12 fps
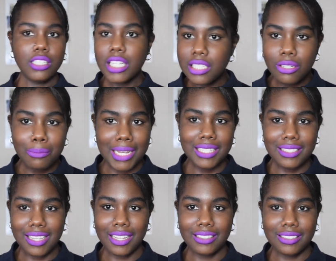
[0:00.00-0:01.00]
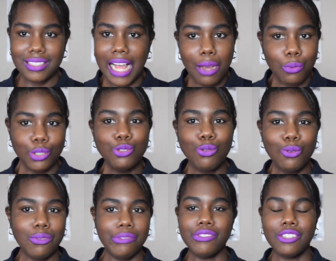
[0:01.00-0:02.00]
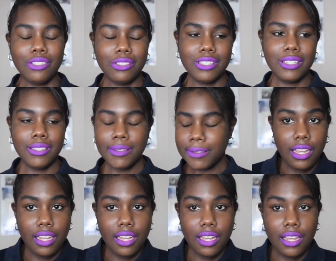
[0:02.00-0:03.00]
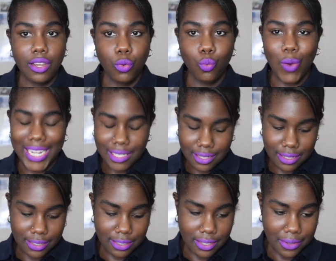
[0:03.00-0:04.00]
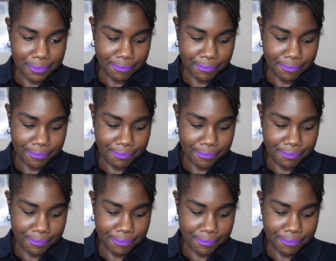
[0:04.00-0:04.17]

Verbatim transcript: It don't make sense. Like, what's wrong with you? Waiters,